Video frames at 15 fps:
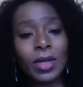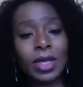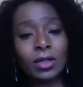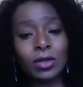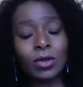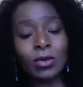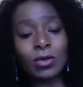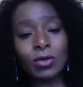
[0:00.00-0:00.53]

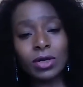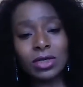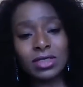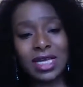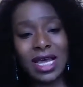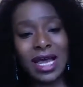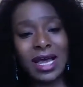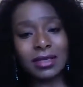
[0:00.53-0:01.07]
It
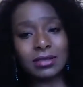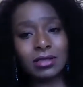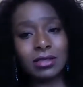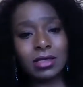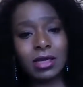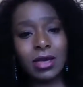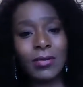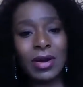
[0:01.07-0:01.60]
looks at
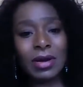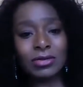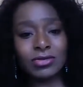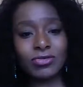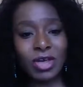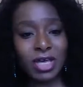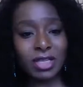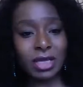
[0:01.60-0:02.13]
the amount
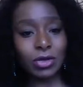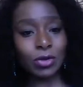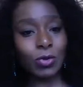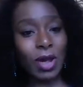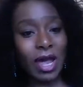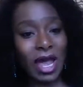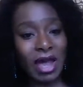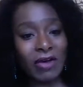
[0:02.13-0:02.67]
of hair that
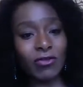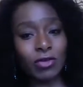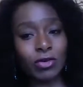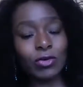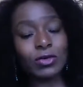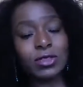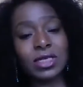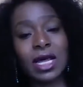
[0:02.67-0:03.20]
you have
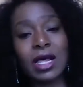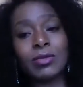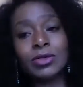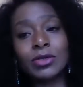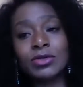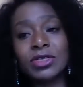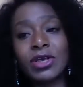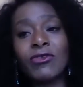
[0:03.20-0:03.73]
on your scalp.
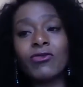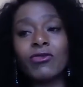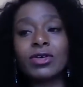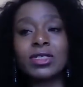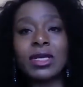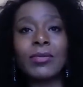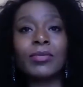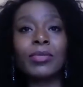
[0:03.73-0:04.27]
So say, for
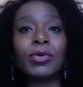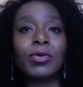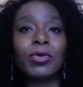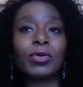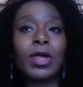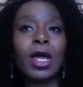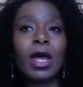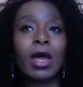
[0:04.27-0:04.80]

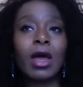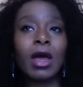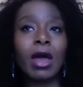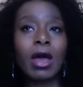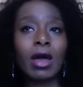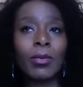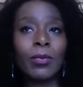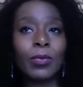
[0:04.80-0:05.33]
example,
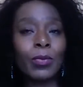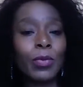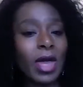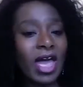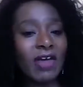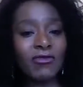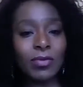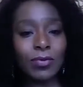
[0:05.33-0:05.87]

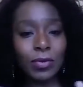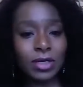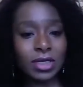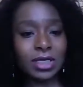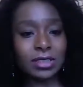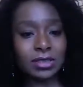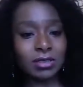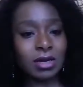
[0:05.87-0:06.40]

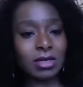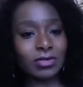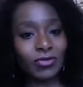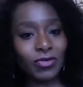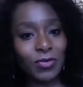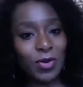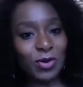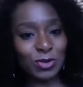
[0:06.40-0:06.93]
everybody starts
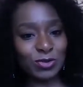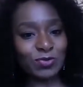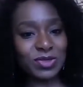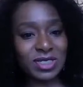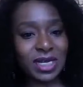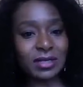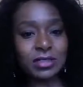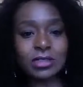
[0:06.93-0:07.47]
from
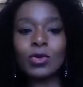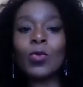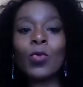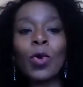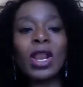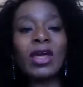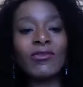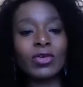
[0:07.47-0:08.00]
100%. So
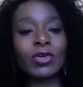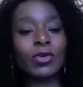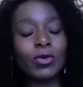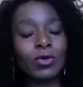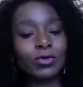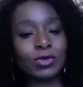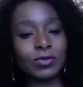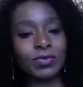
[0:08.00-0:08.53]
whatever your
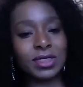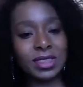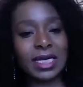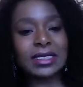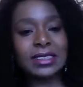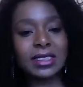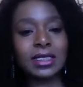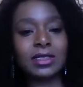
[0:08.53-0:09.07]
100%
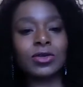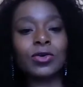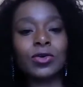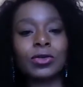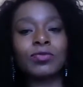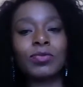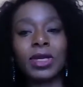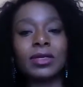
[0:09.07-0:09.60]
is,
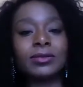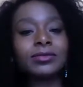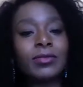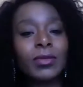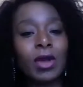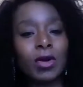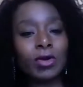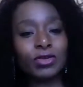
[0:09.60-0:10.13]
could be
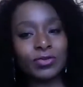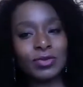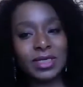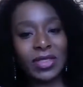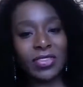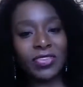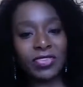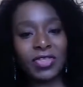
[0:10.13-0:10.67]

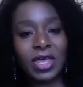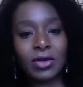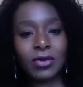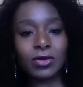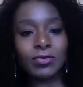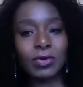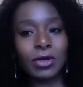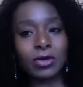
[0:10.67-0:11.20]
100% thick,
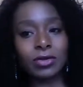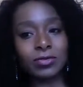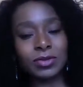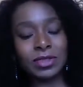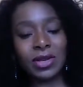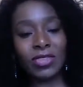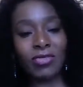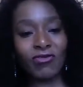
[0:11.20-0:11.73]
could be 100%
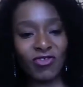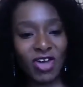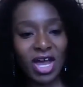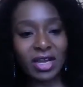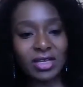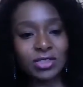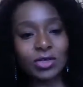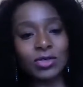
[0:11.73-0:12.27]

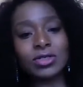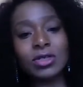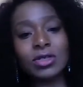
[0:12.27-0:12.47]
fine. So you